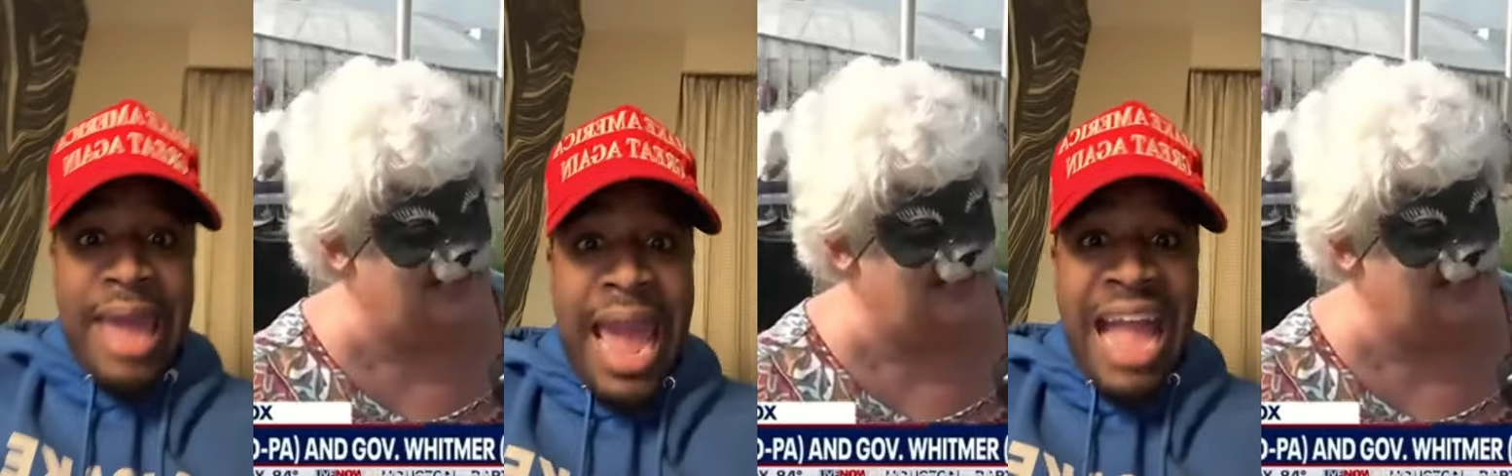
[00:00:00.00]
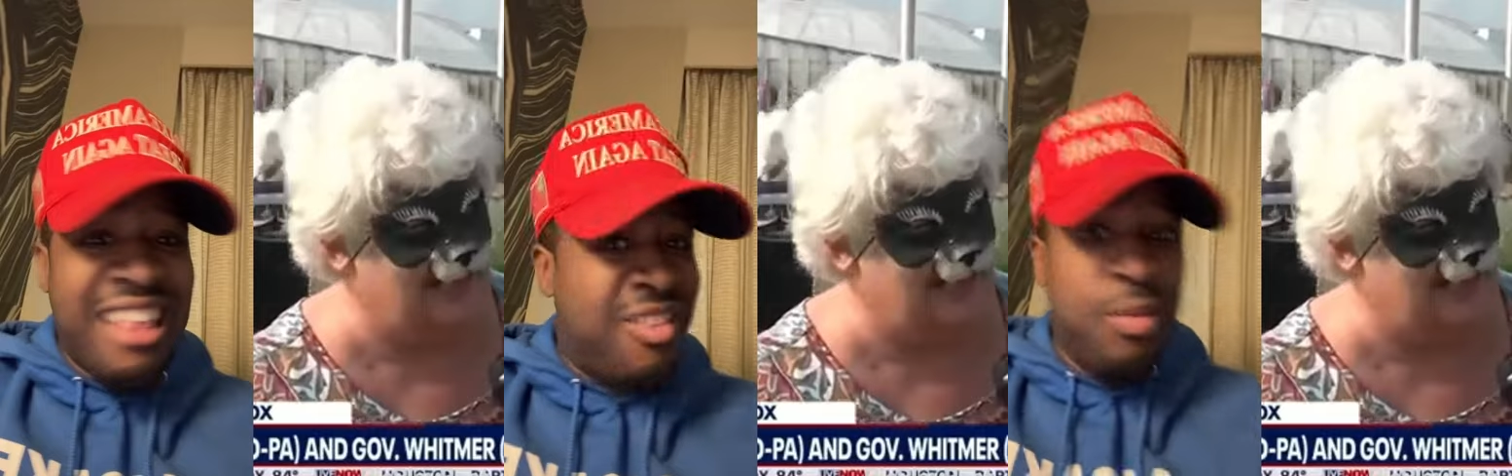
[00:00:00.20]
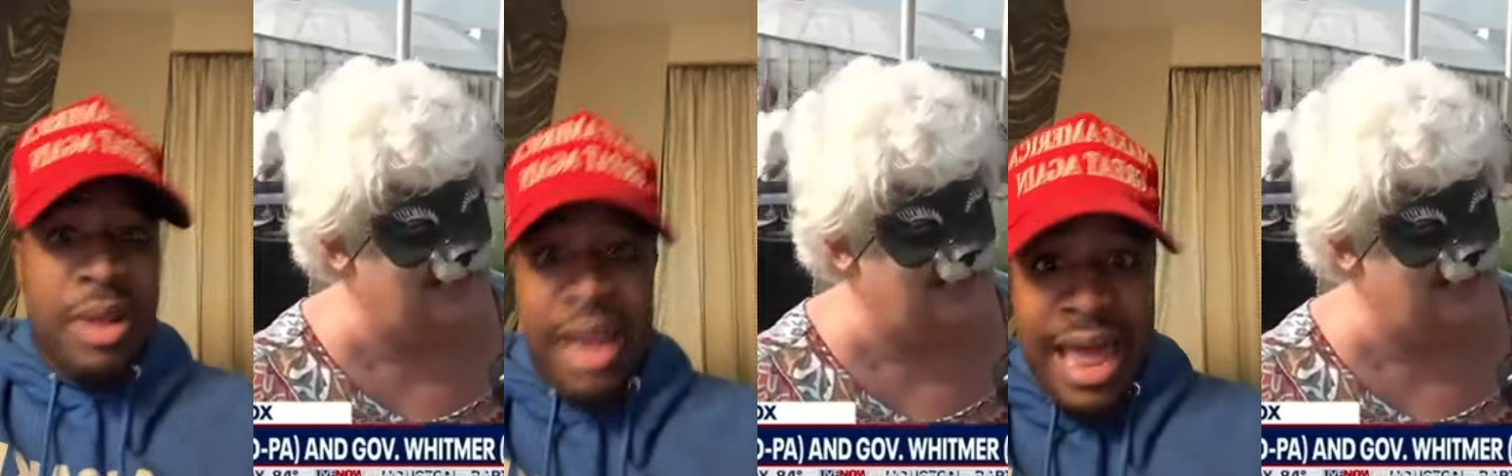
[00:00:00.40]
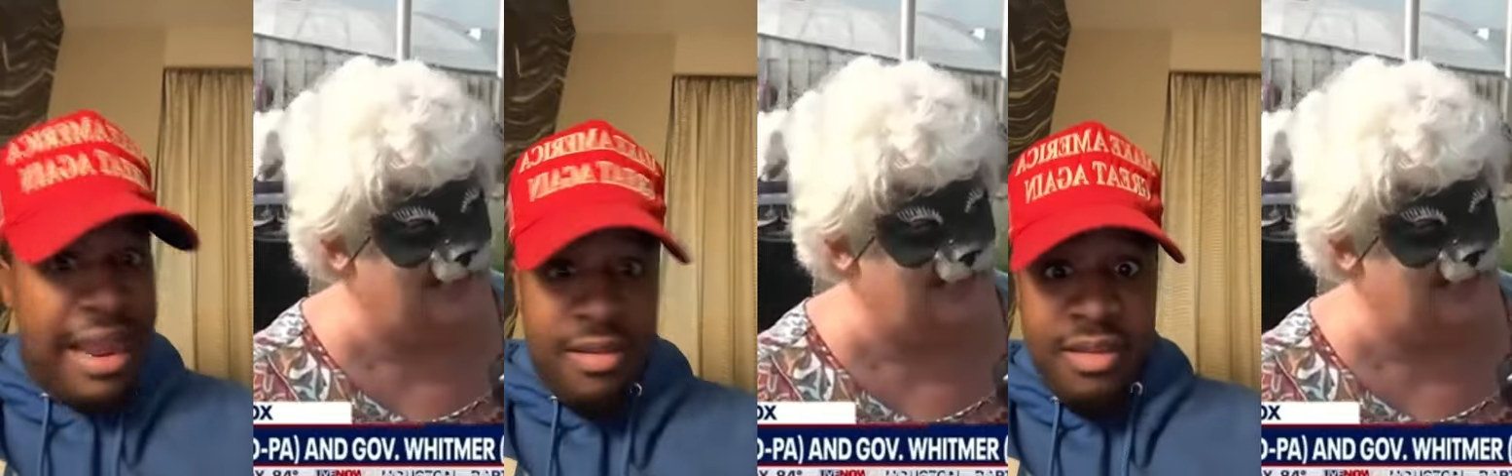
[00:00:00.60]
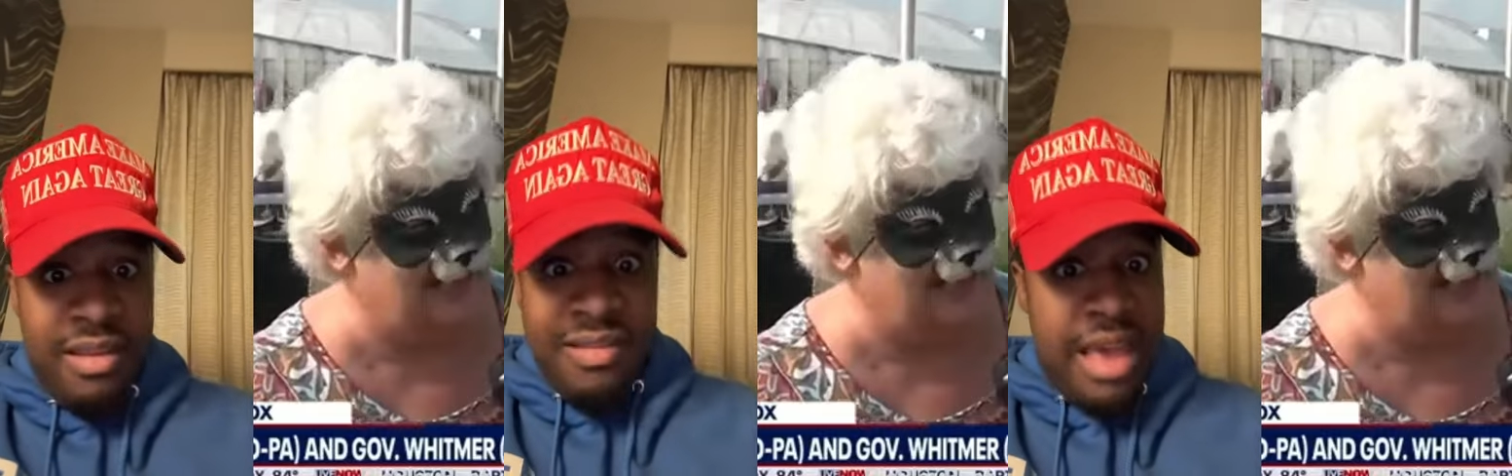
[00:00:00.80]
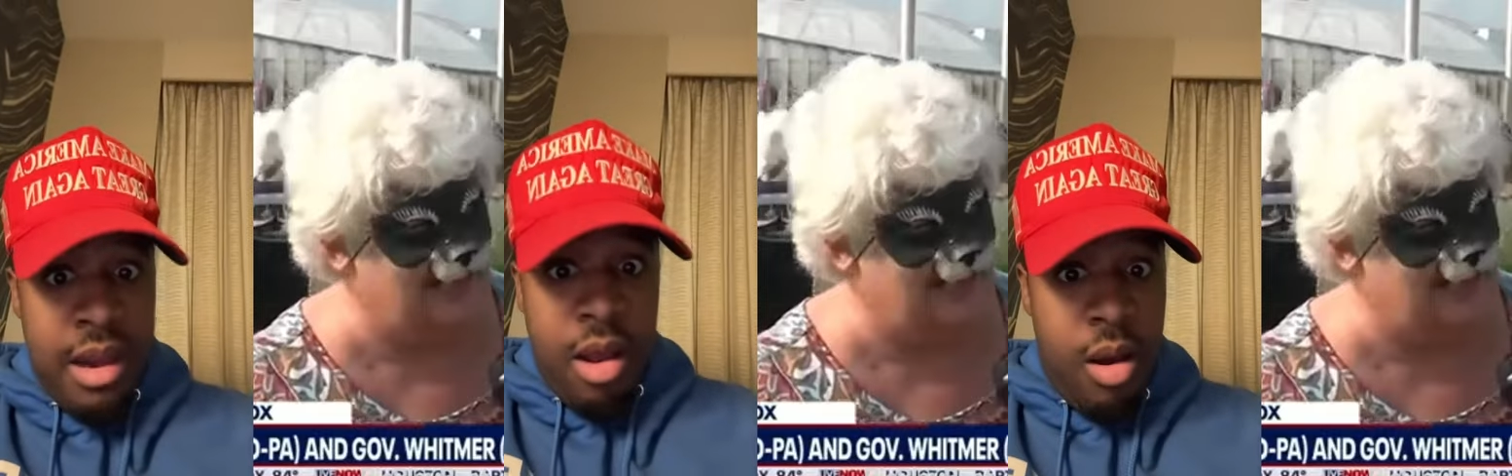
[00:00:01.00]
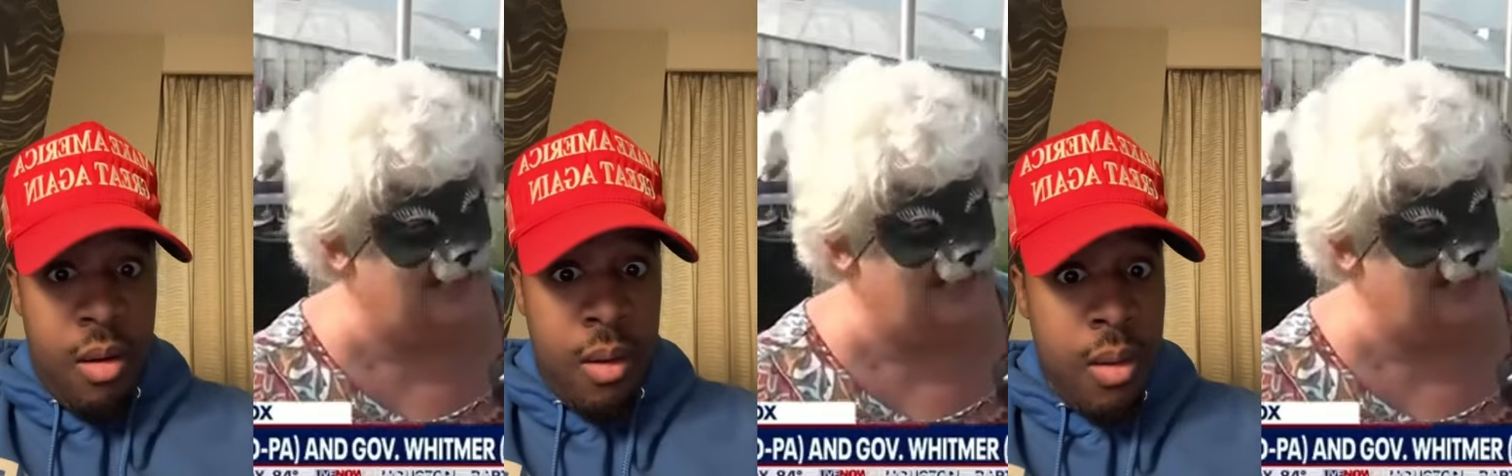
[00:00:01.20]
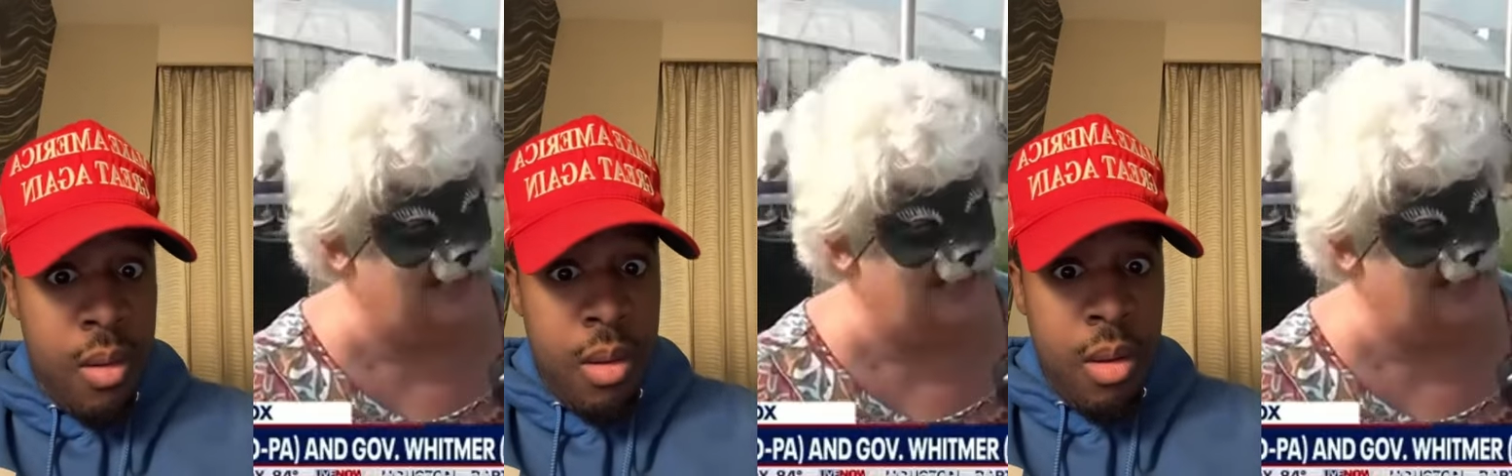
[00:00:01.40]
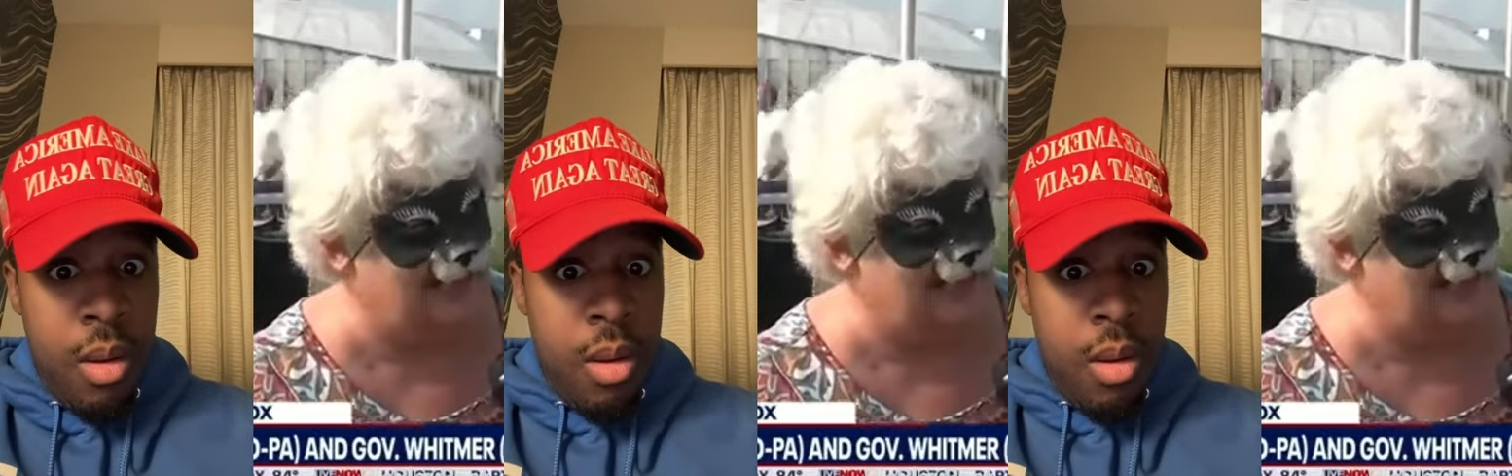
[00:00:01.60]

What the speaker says: cats would like this at all.